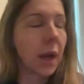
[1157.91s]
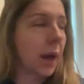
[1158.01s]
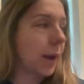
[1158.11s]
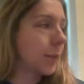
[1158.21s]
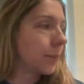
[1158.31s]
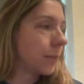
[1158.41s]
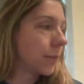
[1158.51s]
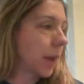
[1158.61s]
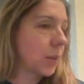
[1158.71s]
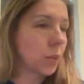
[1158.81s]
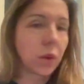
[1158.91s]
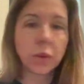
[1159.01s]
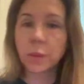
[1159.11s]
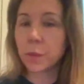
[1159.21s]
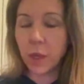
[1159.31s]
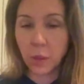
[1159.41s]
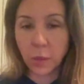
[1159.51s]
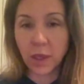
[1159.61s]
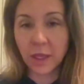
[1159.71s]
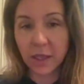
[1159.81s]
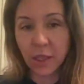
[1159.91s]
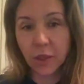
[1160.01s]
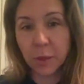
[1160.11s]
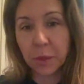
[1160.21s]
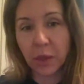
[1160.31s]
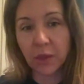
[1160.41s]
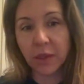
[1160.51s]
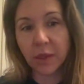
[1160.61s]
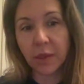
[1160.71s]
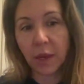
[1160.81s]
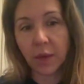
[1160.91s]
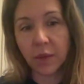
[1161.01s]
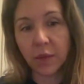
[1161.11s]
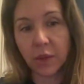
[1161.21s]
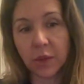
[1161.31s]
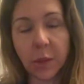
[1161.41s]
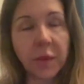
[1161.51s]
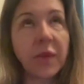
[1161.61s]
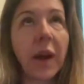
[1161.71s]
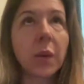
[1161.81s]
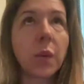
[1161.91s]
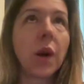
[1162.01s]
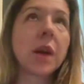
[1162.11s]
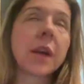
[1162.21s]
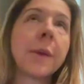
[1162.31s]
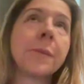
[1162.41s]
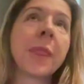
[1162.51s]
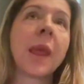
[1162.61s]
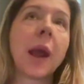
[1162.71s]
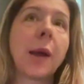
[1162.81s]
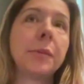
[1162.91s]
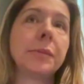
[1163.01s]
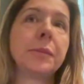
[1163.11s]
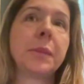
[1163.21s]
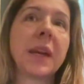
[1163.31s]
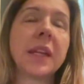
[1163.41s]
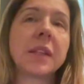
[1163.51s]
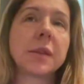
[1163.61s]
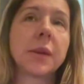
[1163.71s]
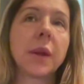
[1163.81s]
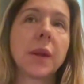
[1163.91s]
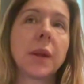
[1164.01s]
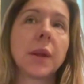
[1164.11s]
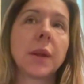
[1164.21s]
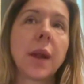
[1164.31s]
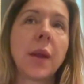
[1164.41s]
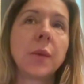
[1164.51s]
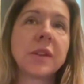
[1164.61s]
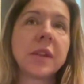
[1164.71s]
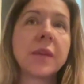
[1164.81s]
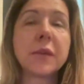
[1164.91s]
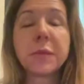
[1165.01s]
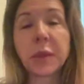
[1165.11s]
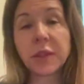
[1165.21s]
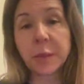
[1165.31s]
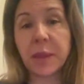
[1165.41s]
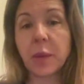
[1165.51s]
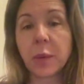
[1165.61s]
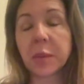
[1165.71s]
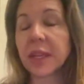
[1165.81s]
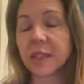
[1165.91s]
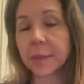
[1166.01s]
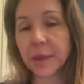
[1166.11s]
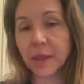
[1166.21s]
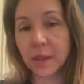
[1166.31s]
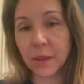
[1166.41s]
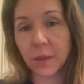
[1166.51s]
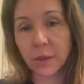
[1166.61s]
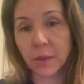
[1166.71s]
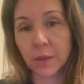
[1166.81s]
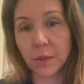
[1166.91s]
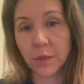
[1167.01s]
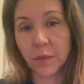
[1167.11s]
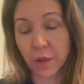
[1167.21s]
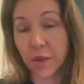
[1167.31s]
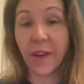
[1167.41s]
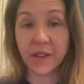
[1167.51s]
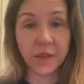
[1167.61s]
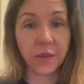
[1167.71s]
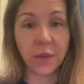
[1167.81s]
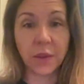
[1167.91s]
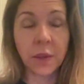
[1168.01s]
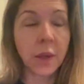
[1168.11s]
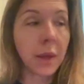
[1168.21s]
And we'll, you know, we'll continue to build and do some of that work. But it was never built to be a replacement for the festival.